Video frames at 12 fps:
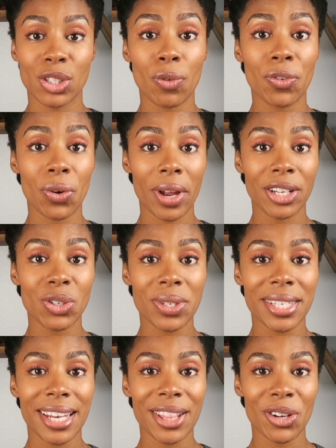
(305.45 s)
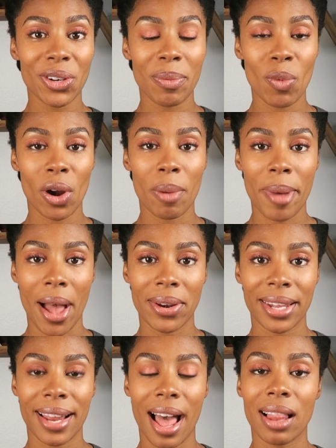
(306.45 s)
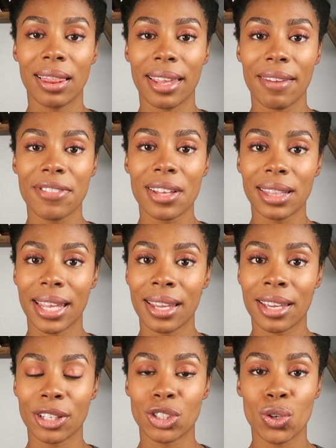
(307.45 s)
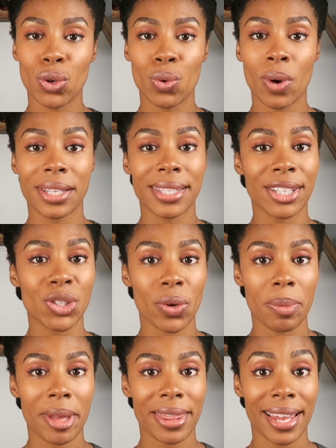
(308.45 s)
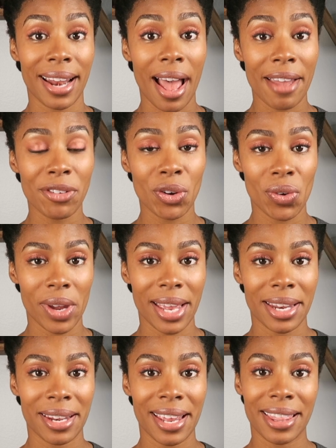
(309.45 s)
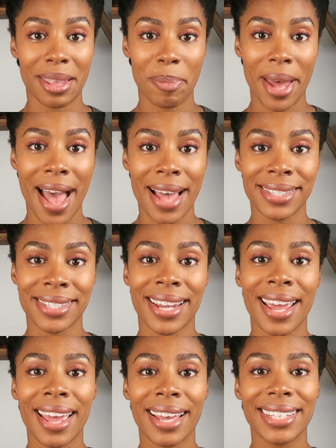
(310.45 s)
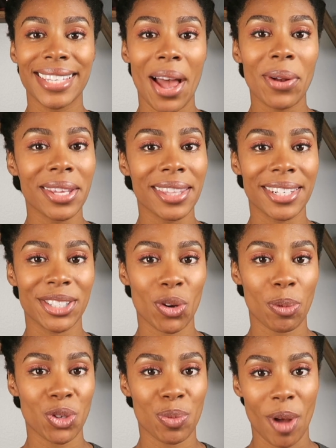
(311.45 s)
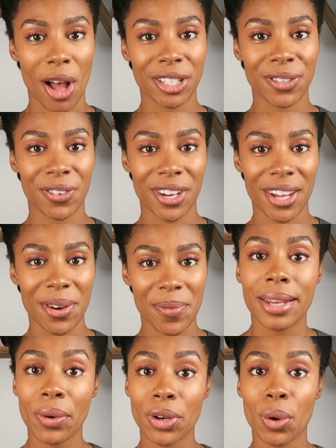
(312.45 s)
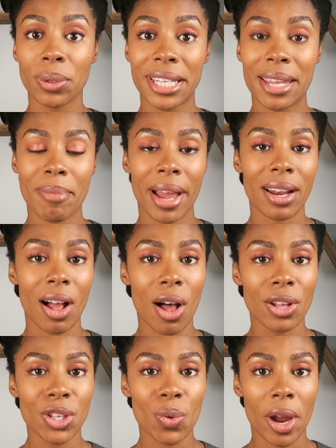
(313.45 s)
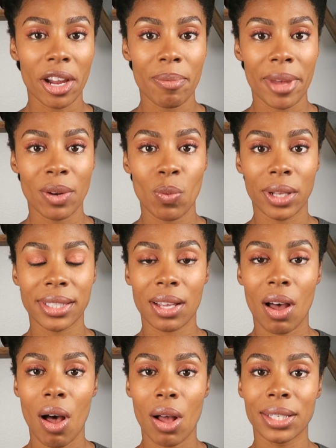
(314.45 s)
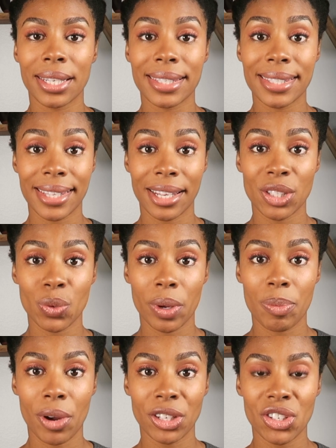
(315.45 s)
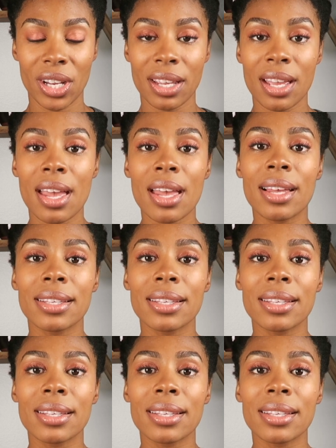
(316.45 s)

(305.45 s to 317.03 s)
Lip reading: So if you're interested in learning more about it, I'll leave the link to a sensory bin that I've created in the past down in the description box for you. Now, an OT might also recommend what's called sensory brushing.